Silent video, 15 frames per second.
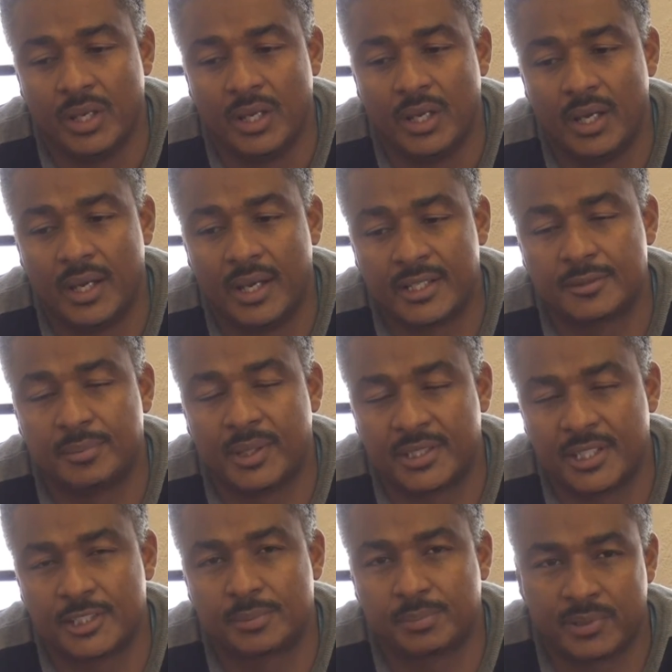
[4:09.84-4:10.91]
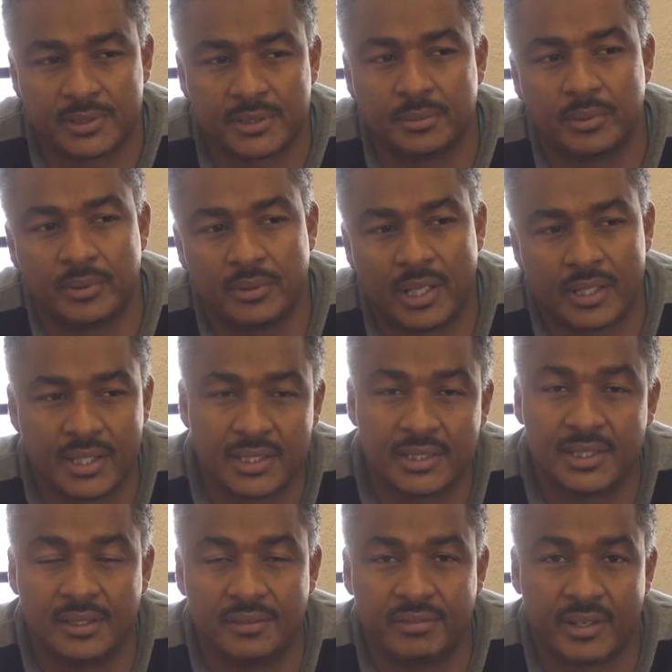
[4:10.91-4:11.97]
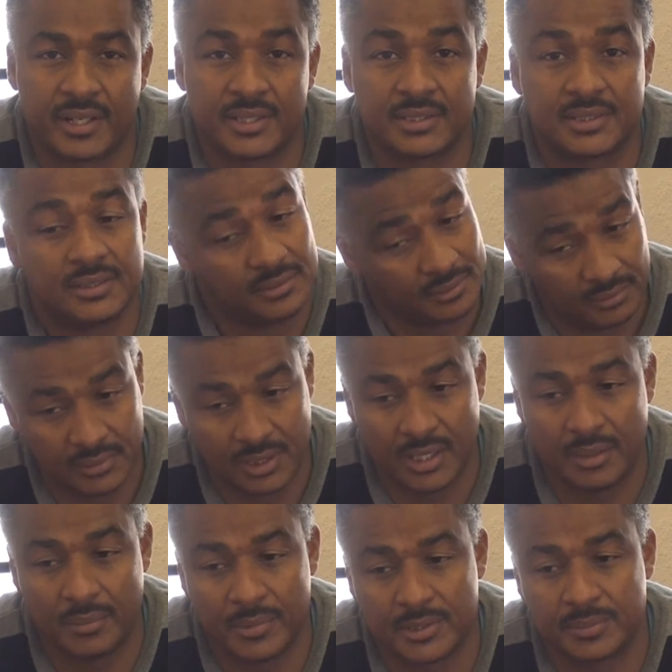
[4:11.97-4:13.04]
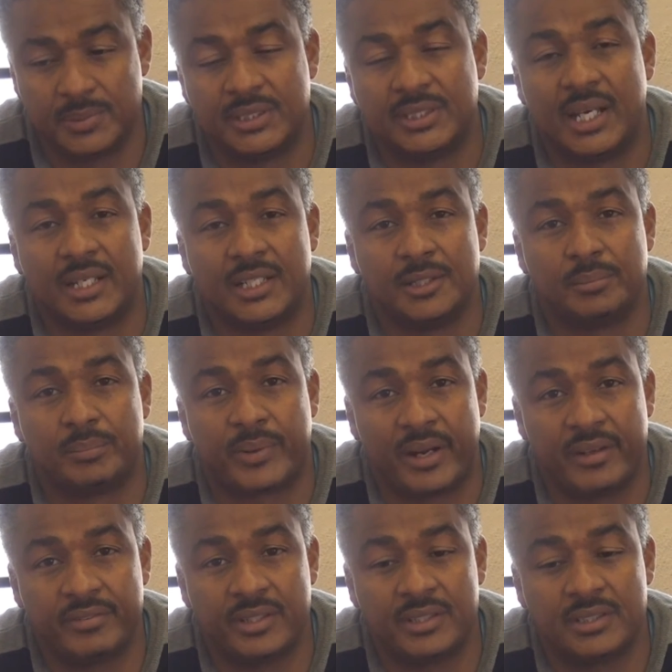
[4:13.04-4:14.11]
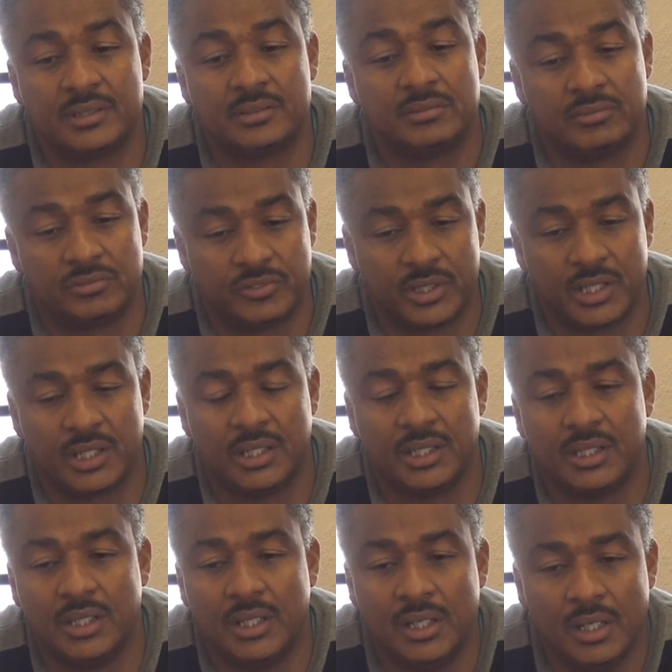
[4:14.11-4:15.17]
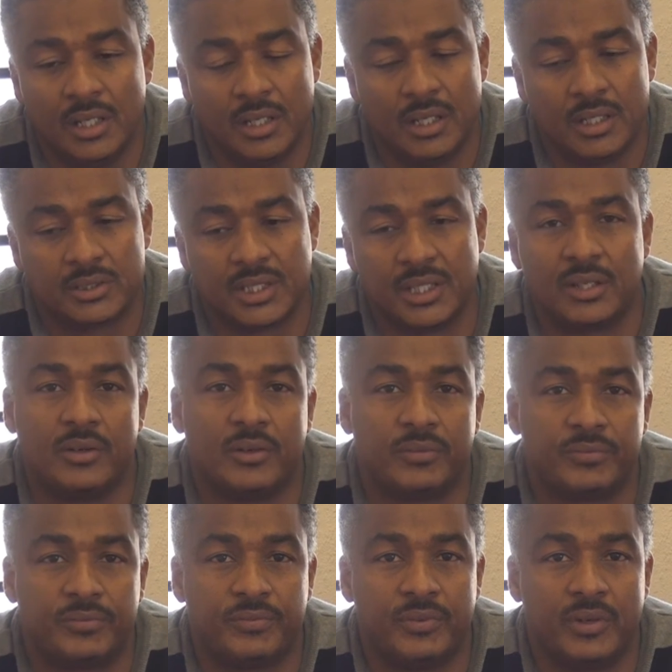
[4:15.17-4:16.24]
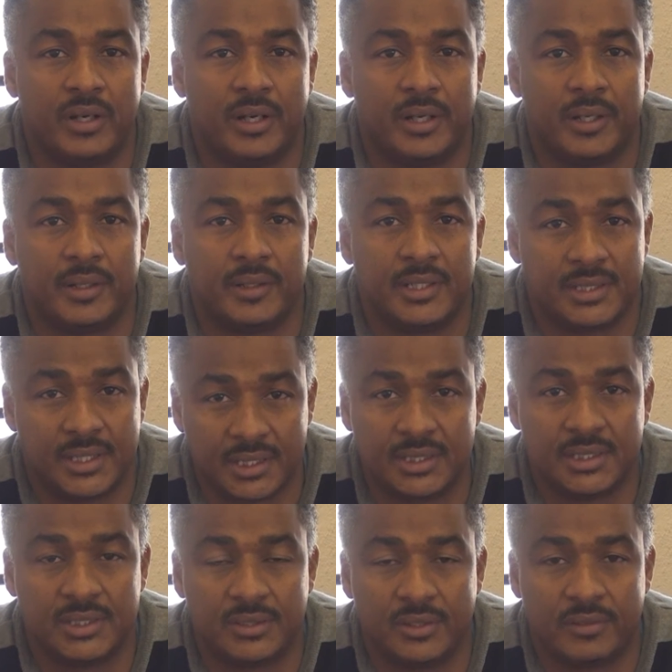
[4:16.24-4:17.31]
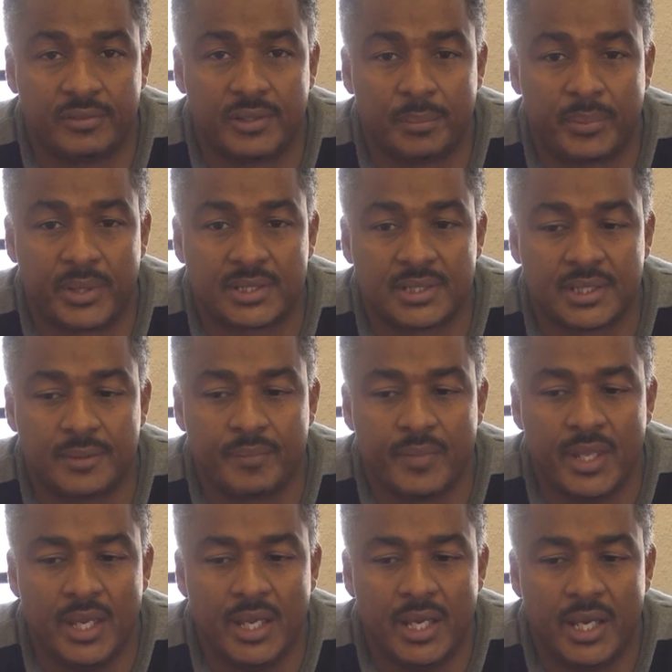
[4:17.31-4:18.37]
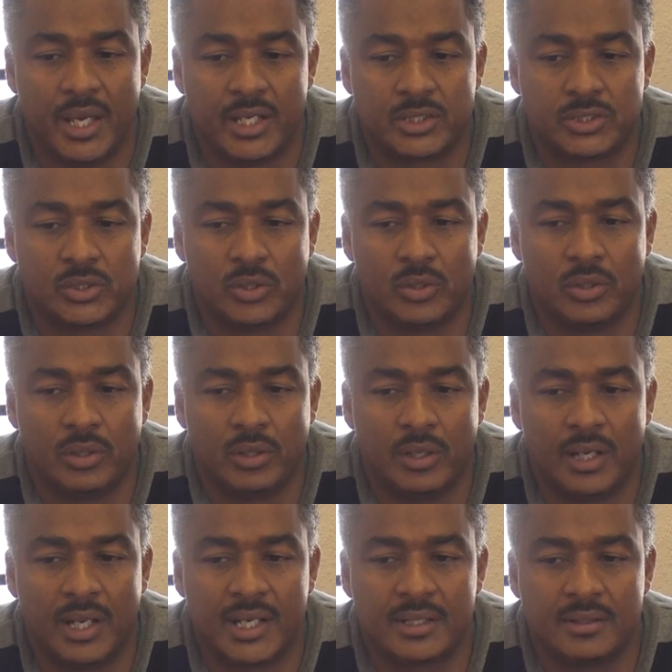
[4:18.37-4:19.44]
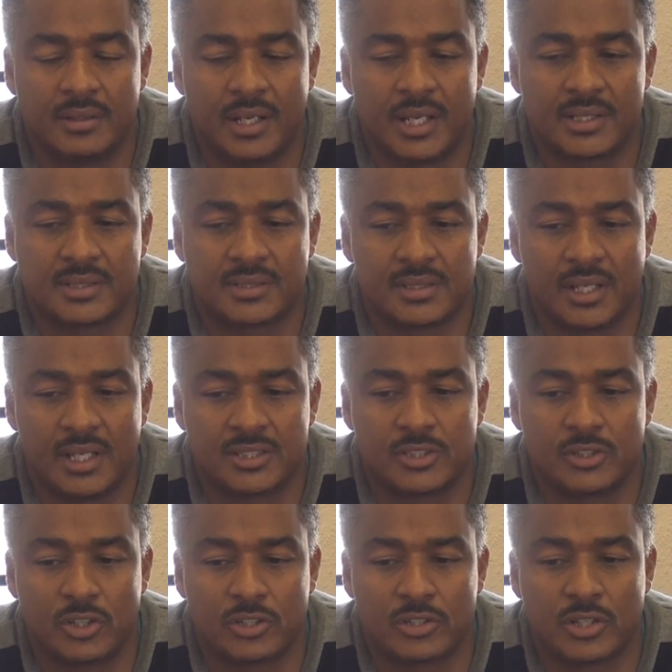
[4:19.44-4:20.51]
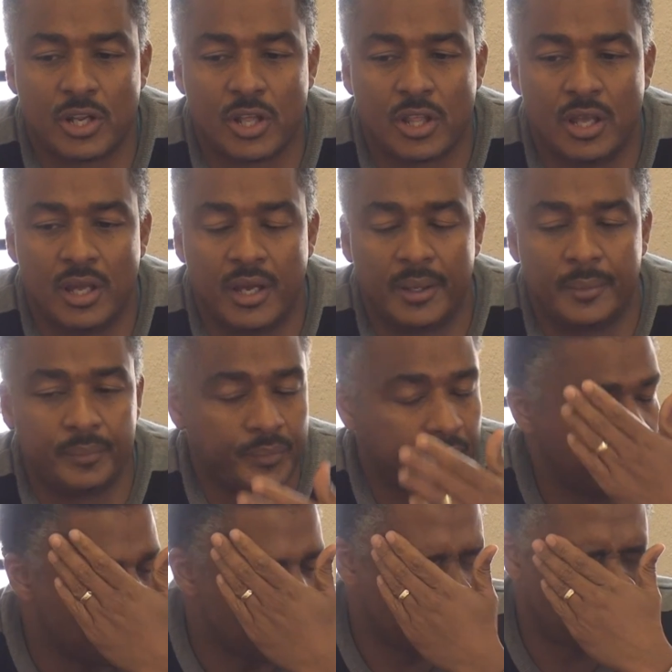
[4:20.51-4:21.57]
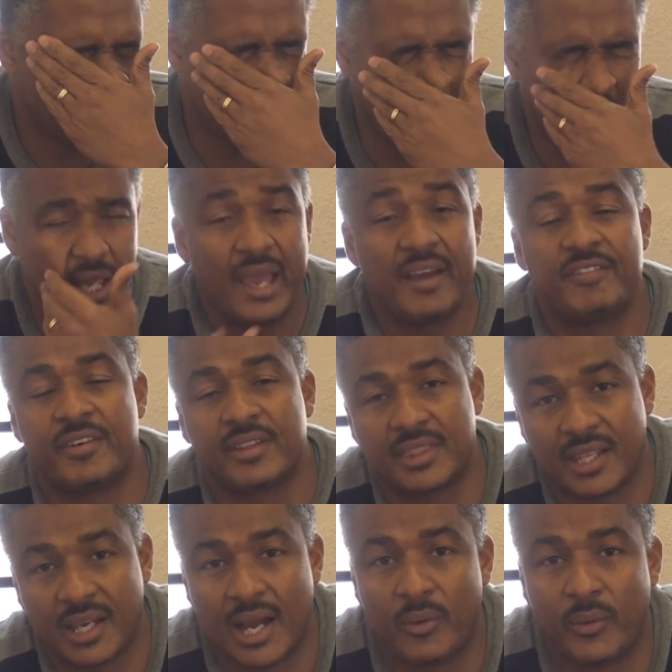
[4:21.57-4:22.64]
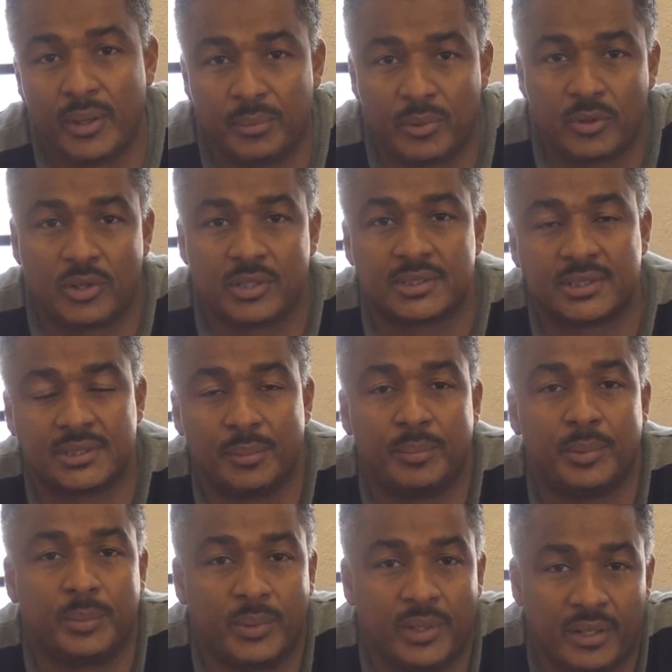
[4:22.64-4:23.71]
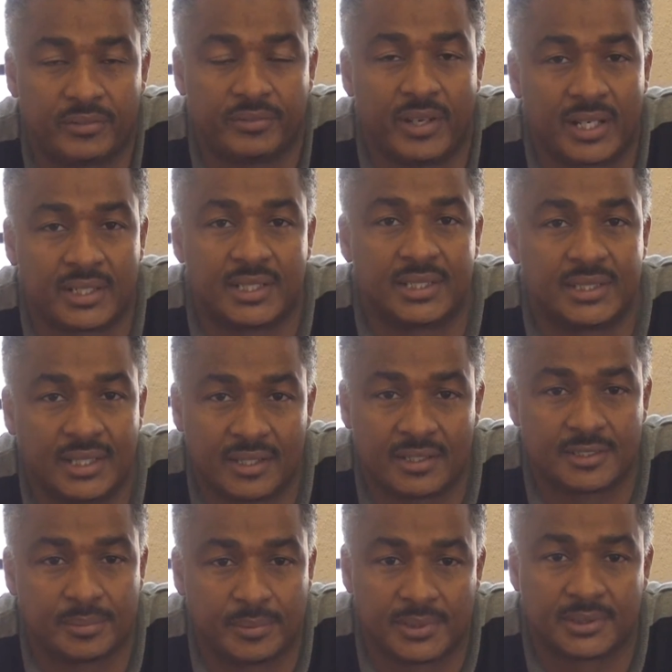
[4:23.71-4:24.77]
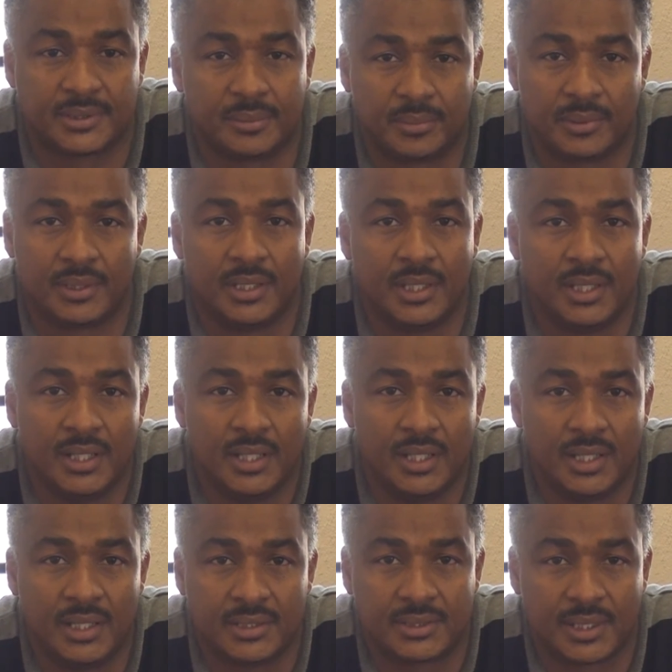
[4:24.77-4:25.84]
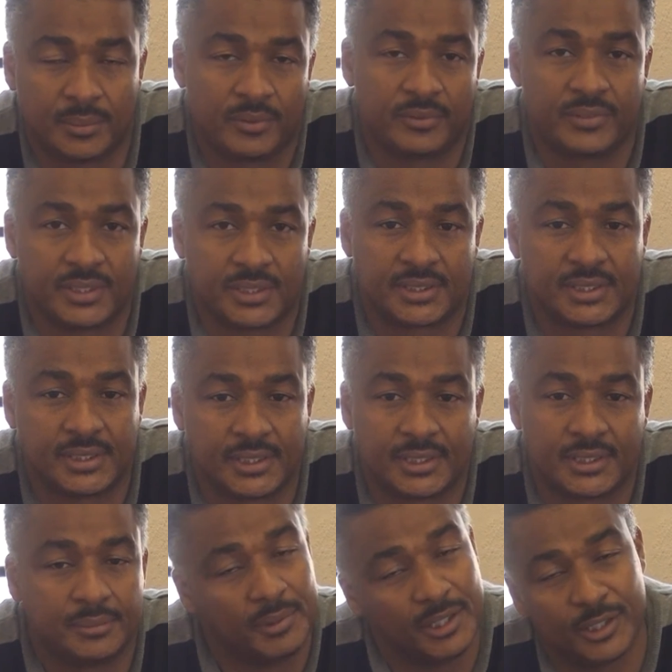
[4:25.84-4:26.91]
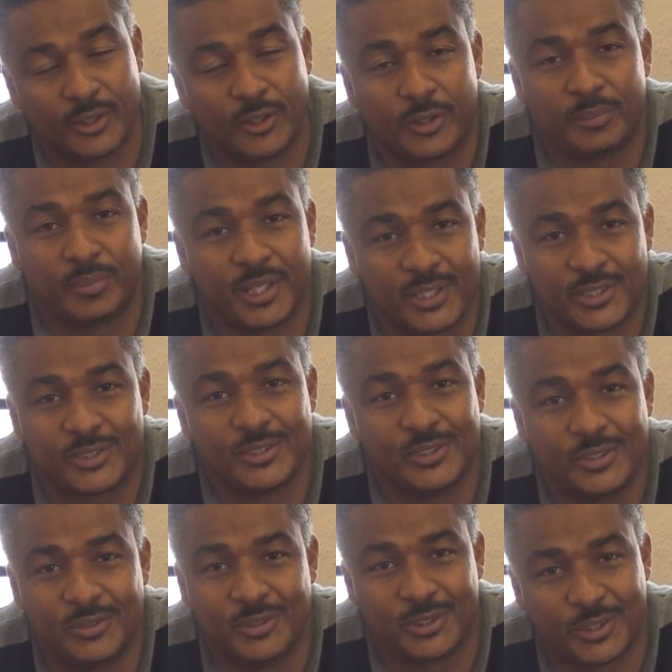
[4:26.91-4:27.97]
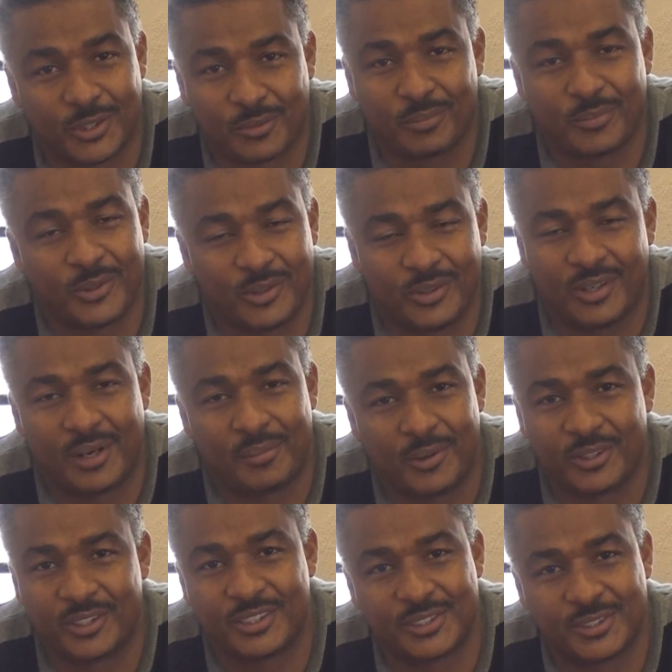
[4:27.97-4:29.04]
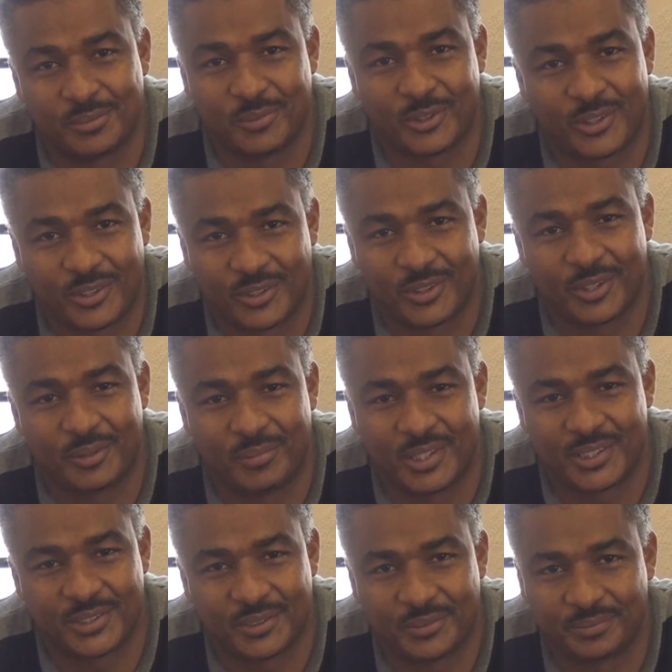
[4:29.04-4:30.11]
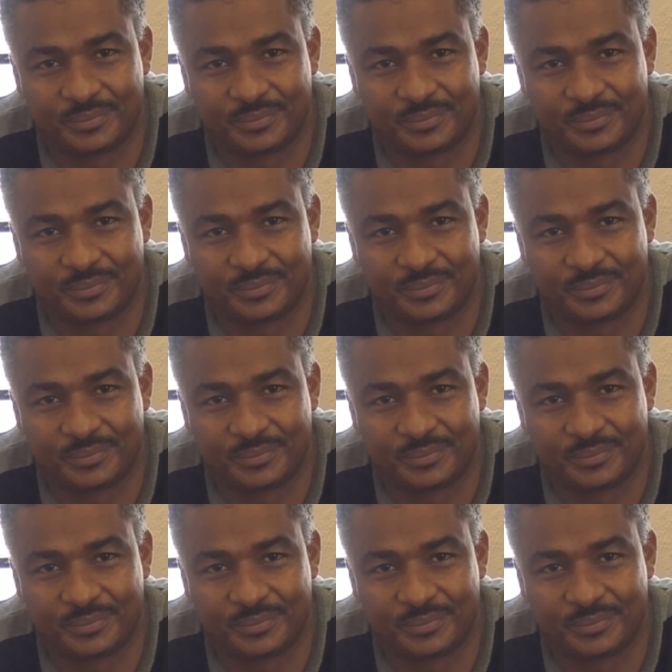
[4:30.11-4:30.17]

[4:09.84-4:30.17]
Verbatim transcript: Uh, as much as possible, I think deliverance uh, must be done in private for the the sake of uh, the dignity of the person. And so let, let's, let's not um, throw everything away because some people have acted irresponsible in some of these things. May the Lord bless you. We'll talk more about this tomorrow. God bless you.